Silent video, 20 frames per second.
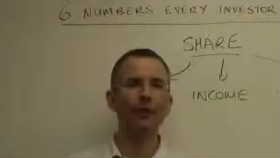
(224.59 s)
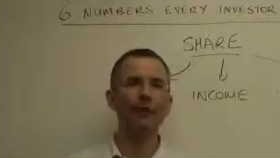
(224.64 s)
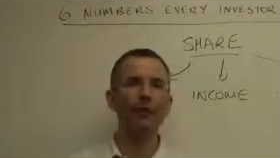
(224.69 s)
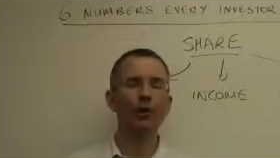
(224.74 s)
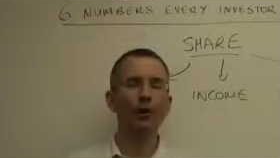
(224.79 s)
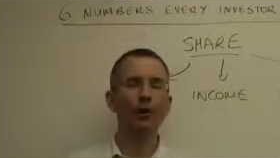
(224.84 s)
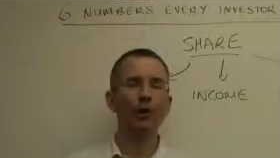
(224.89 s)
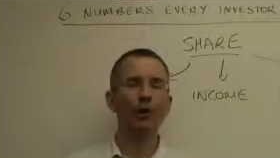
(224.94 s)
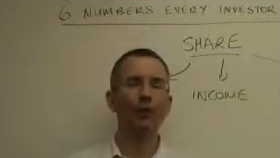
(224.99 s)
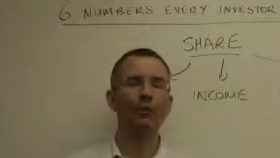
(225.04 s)

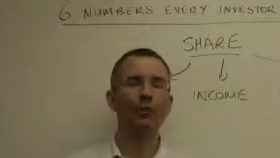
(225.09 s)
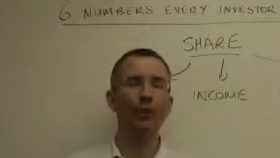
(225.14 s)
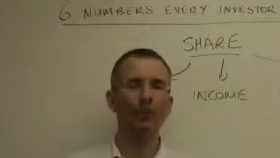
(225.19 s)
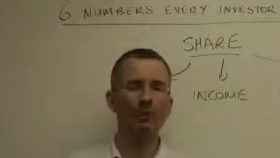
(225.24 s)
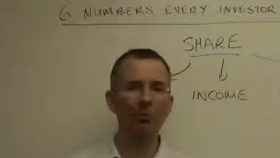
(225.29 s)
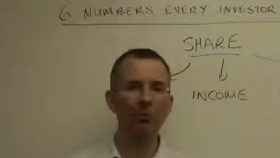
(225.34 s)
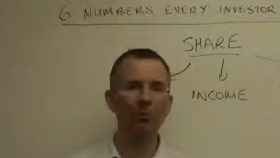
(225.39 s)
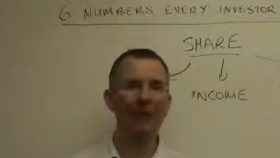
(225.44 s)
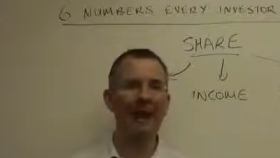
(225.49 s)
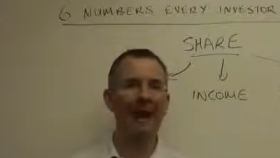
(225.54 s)
you will
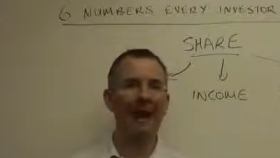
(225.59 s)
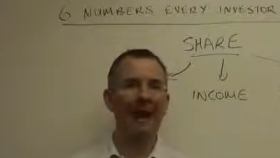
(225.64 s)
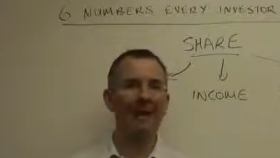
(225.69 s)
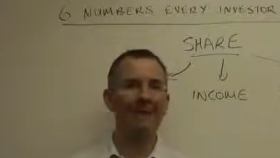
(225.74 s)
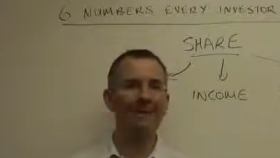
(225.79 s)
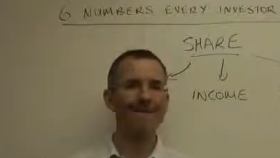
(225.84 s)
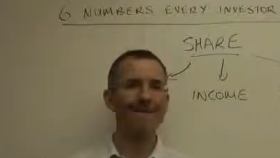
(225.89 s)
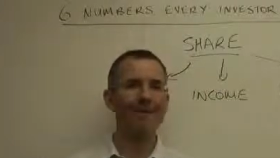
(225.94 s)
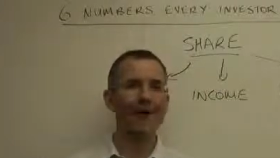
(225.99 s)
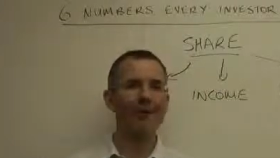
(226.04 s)
probably get
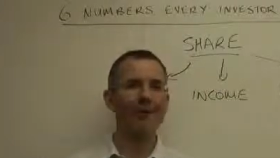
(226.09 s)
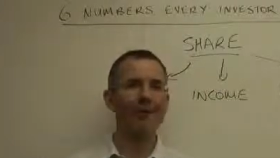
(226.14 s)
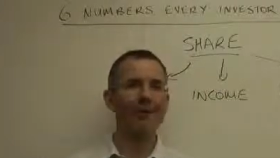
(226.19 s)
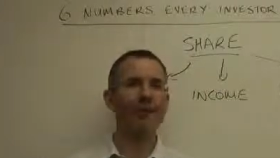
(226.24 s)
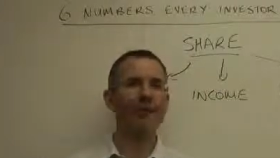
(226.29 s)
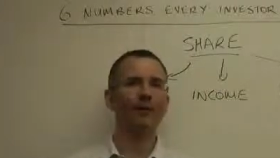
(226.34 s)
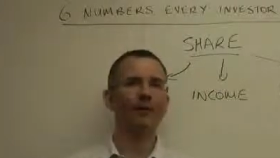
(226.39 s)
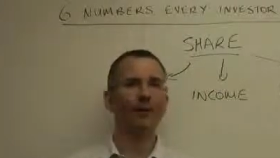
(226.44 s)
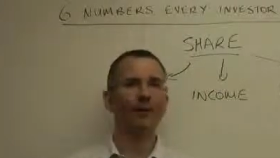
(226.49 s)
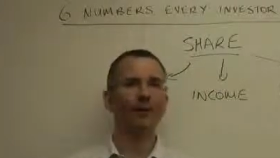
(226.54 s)

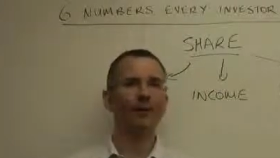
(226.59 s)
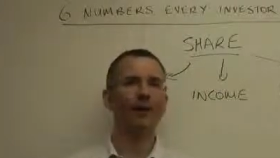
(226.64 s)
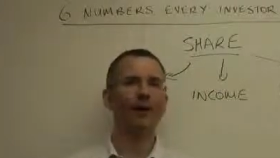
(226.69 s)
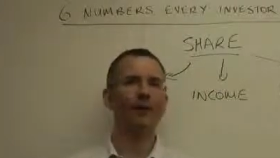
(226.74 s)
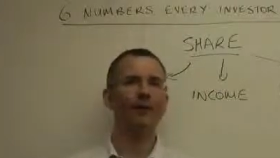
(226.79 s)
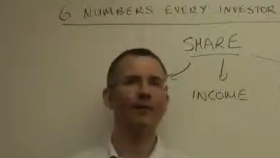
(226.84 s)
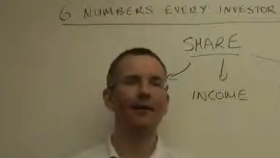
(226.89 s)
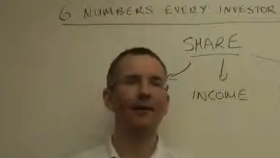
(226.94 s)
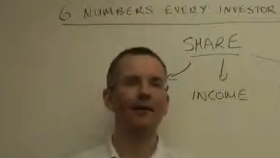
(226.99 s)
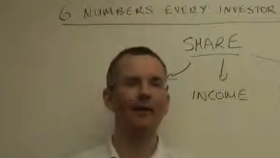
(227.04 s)
outvoted on
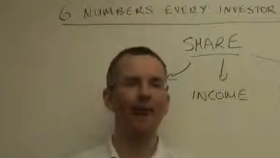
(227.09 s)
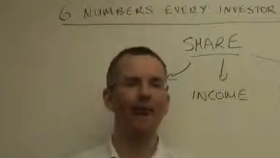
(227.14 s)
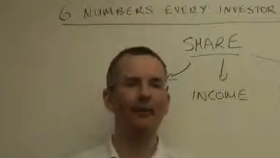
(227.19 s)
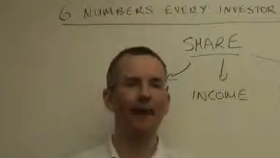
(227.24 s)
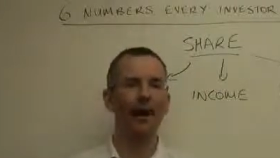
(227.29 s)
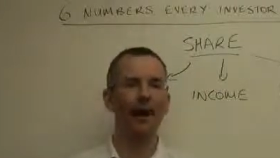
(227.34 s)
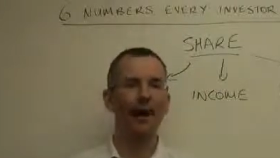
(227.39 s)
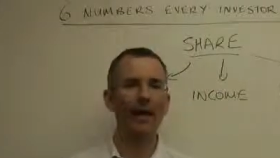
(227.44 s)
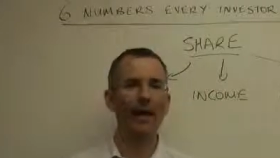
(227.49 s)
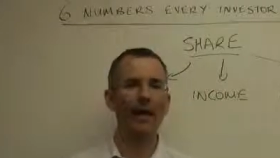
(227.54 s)
anything you
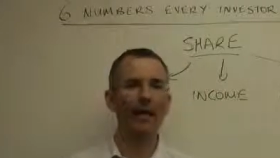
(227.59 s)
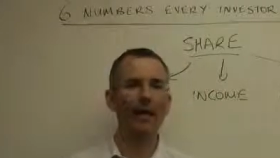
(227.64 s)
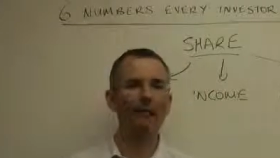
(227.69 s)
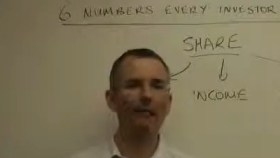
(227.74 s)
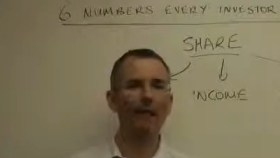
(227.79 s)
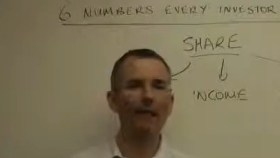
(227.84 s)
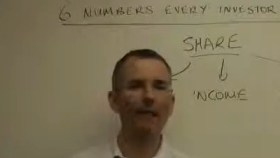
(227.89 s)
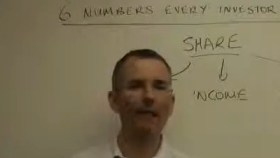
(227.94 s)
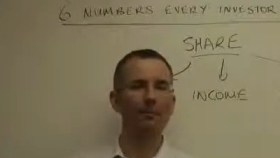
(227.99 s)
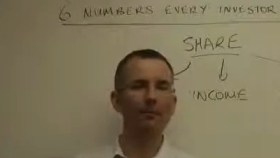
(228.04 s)
say
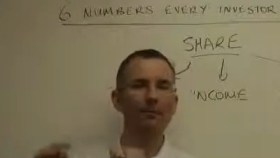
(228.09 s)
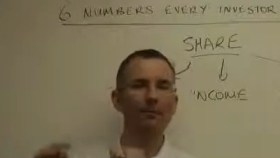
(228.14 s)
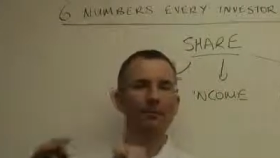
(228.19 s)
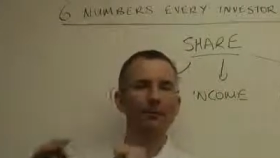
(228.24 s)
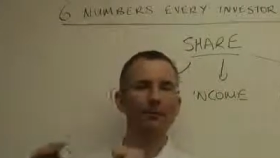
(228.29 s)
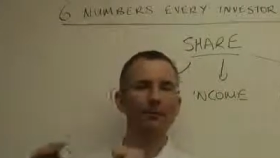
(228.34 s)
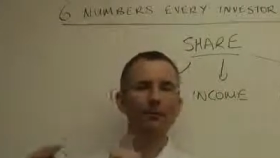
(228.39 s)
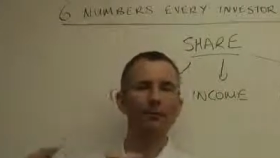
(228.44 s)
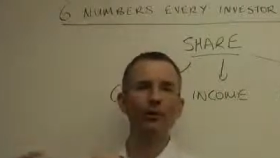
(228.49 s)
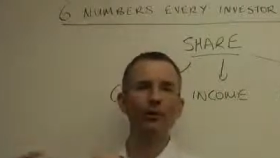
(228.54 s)
by the big
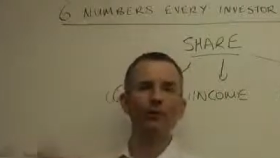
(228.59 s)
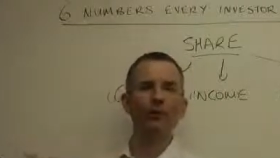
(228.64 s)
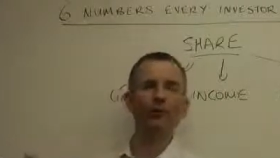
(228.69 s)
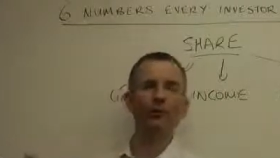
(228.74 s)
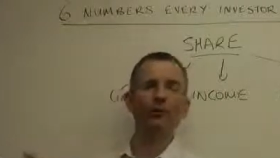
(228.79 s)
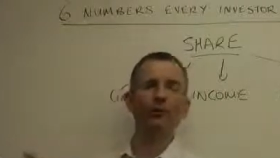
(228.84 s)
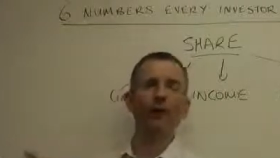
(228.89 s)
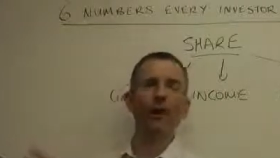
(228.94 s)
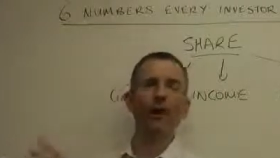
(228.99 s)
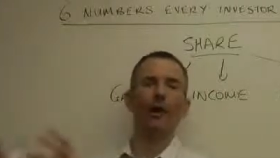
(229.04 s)

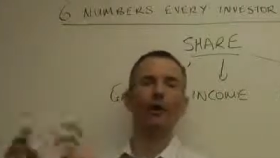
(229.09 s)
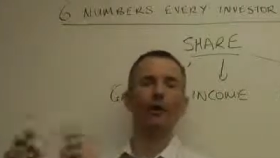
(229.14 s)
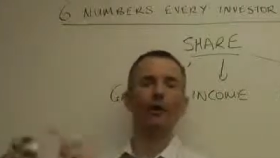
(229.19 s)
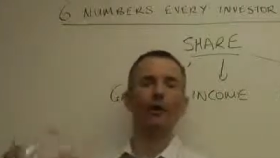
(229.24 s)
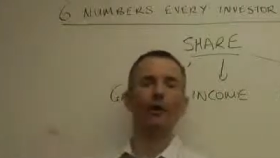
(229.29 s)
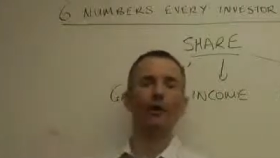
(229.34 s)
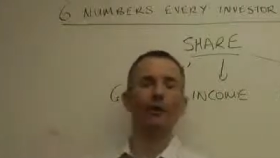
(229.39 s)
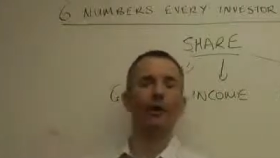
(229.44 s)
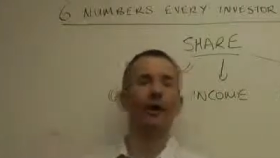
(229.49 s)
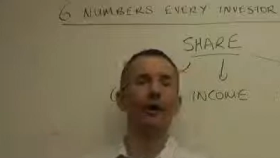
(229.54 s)
institutional
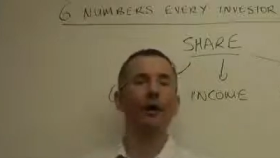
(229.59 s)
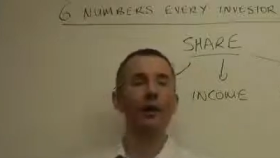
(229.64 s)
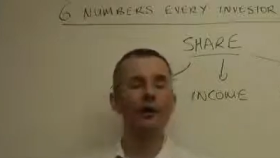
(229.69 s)
shareholders.